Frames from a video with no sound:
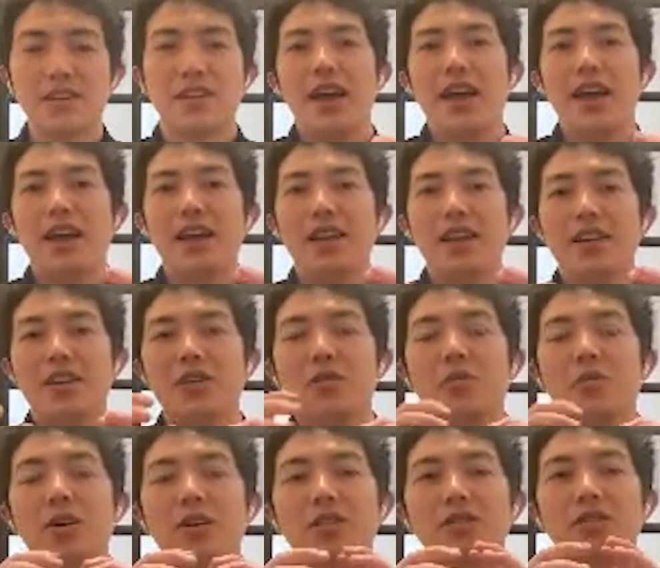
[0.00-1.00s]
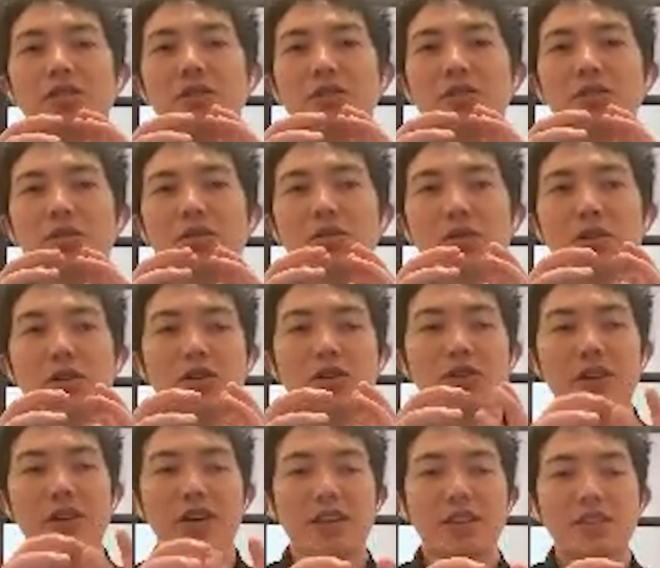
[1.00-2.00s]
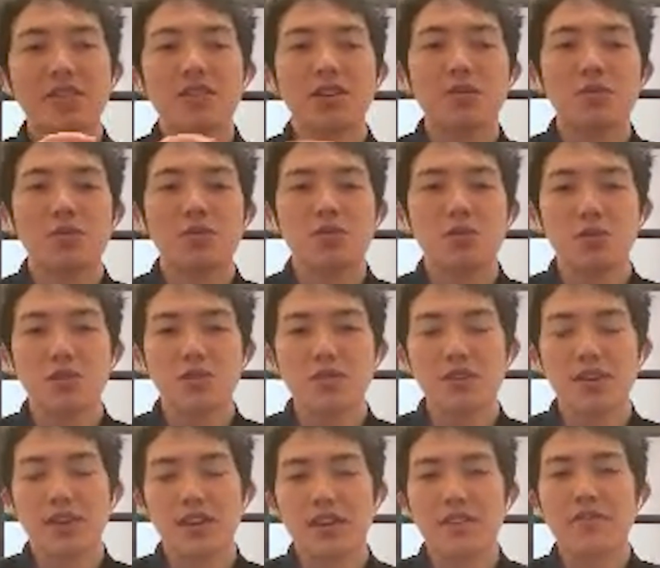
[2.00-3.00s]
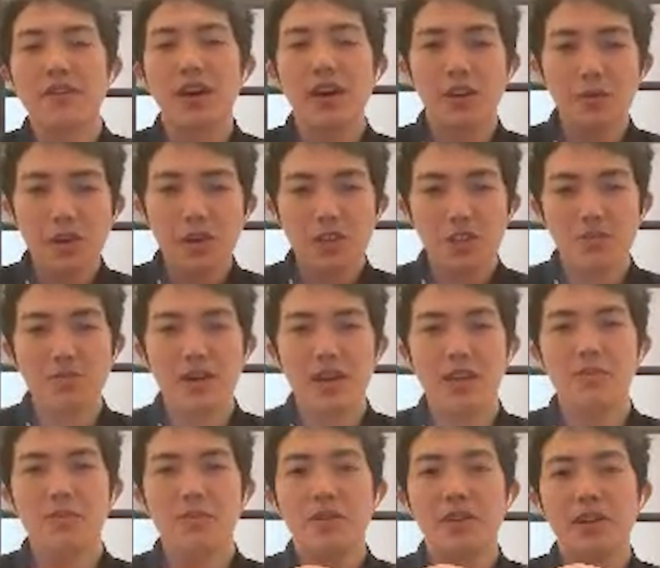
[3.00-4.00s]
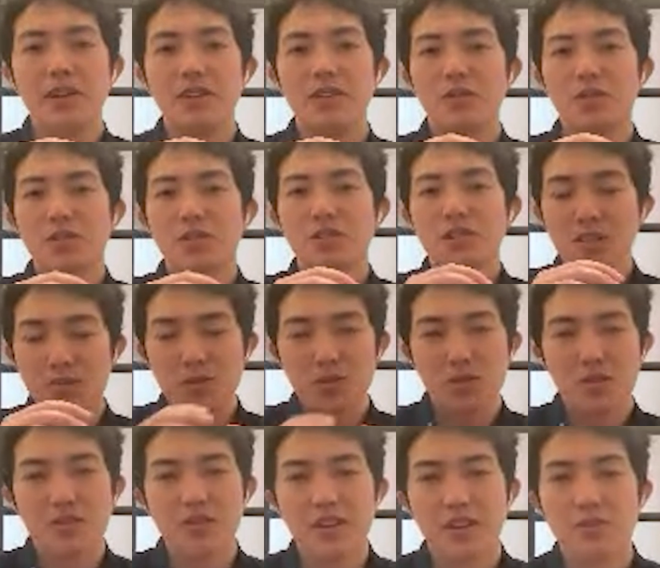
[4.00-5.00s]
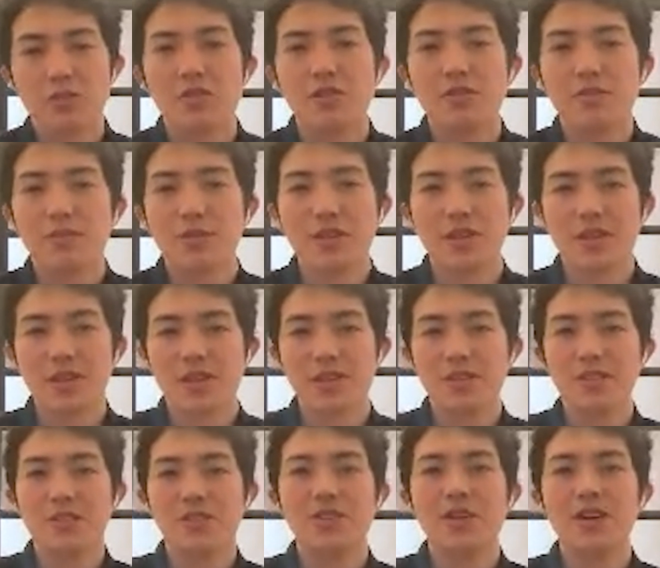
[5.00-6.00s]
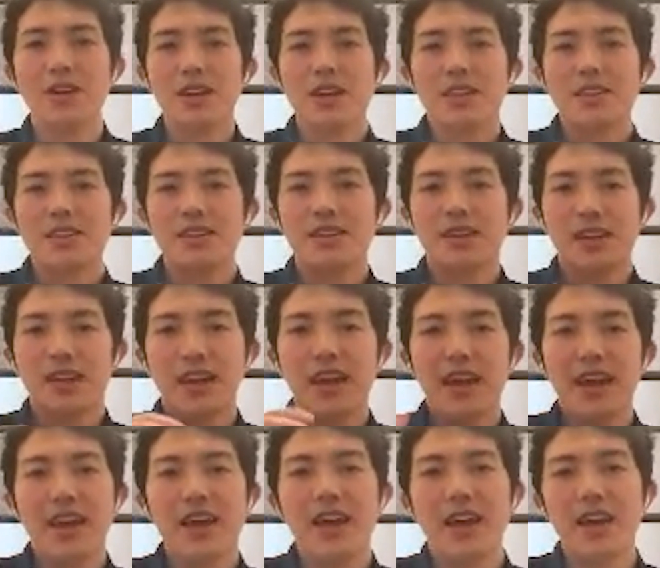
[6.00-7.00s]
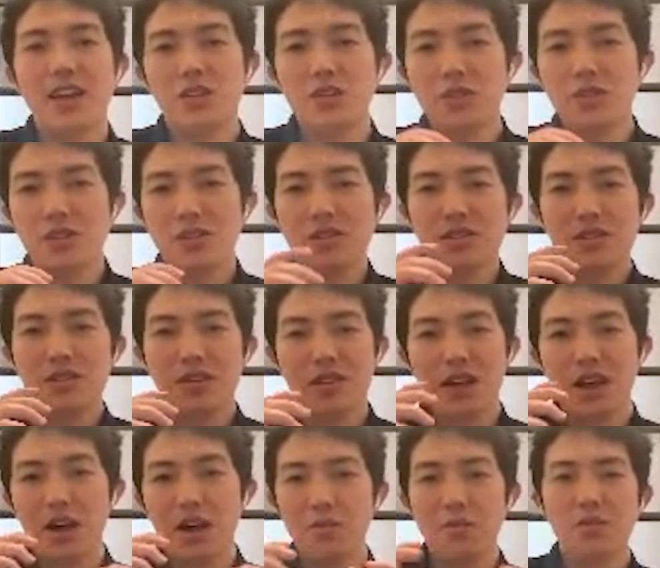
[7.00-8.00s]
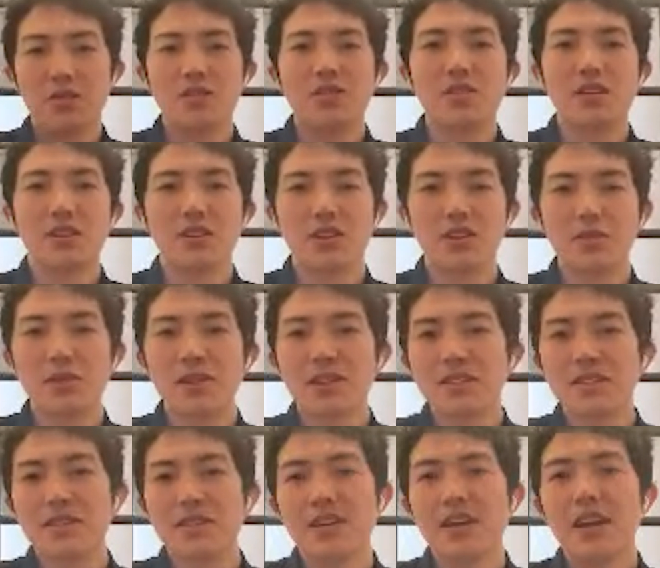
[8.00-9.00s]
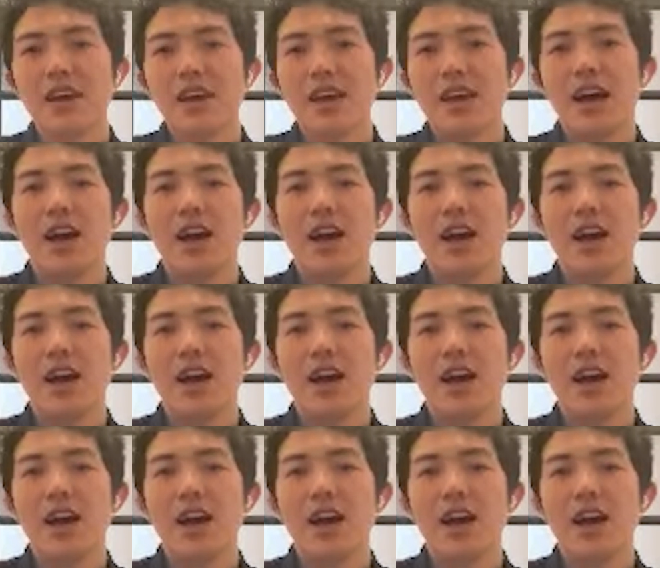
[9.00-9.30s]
And you want to create some sort of like evaluation pipeline or some sort of like observability into saying, hey, I know this output is non-deterministic.